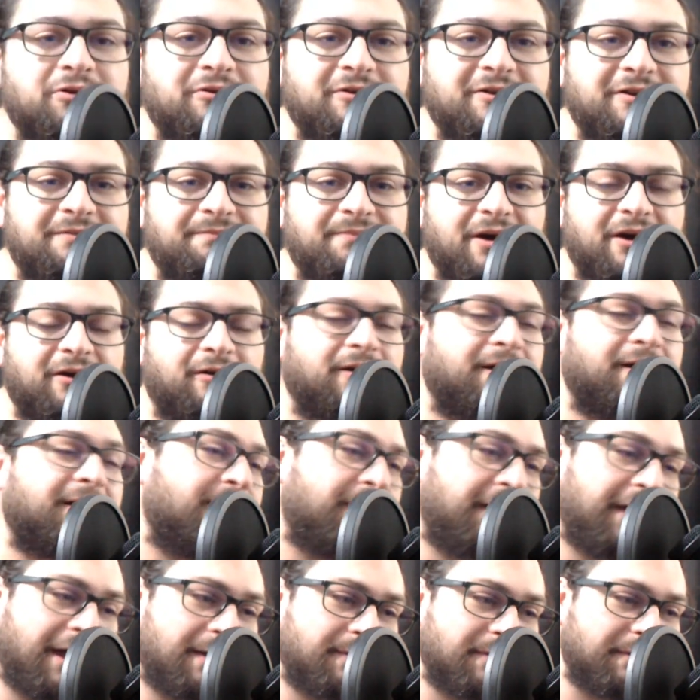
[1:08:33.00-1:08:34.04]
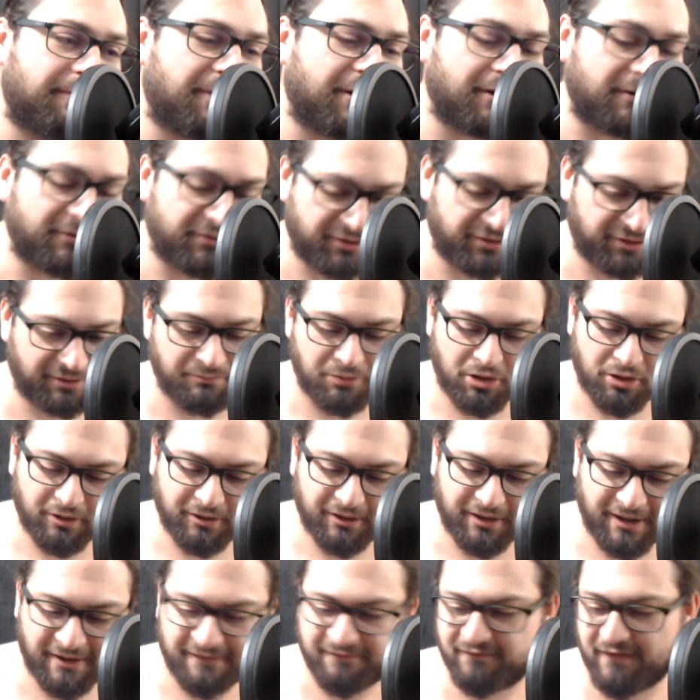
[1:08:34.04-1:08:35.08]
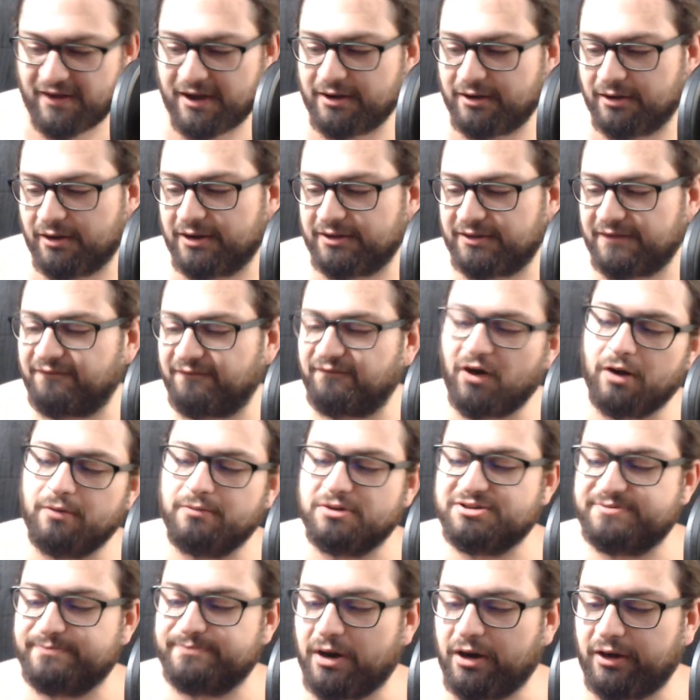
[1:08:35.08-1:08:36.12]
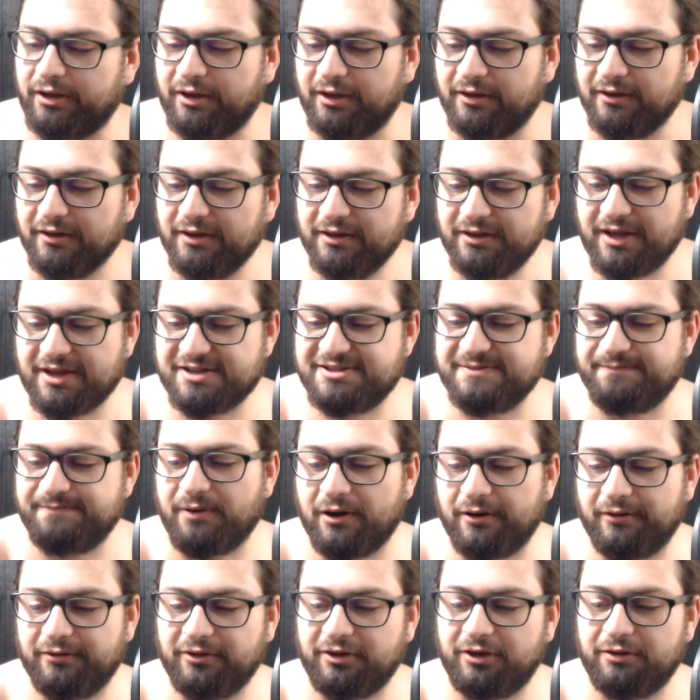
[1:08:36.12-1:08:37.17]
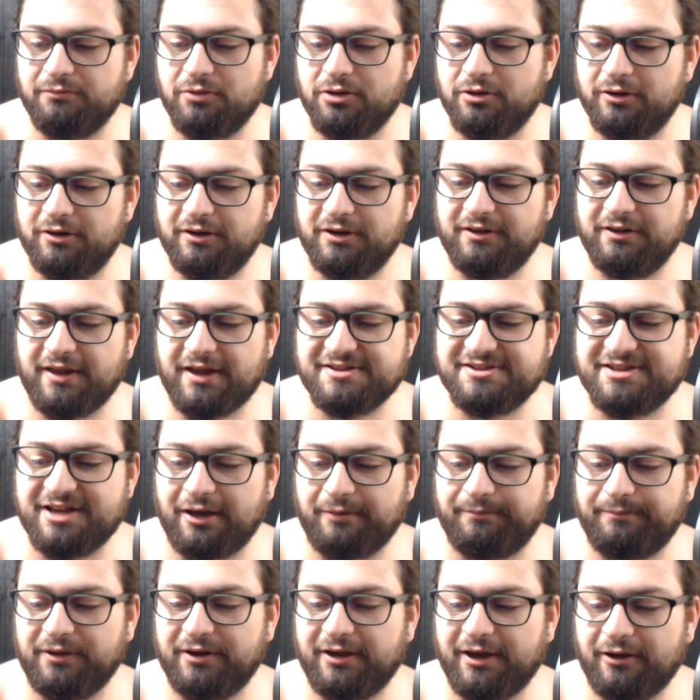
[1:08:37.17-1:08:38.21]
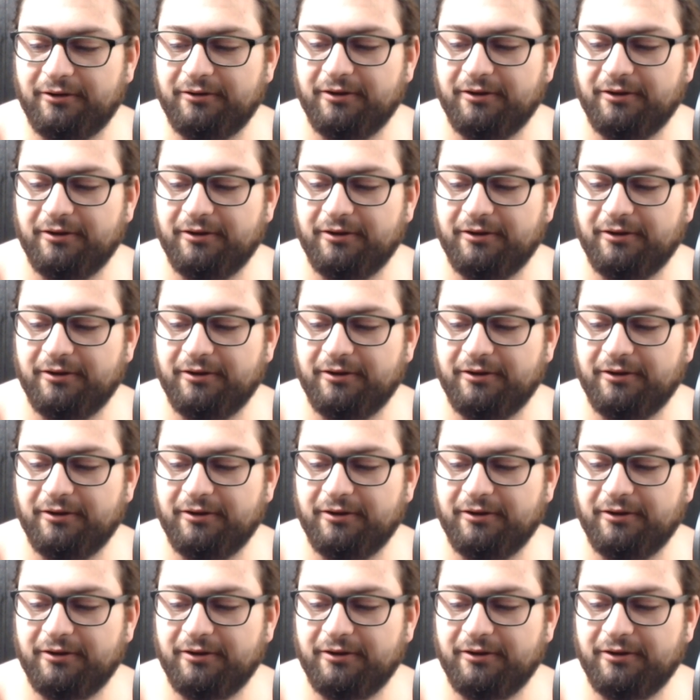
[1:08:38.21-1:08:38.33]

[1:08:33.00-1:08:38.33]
better. I already am a part of the community. I vendor at the farmer's market. That's a part of the community. That's helping out.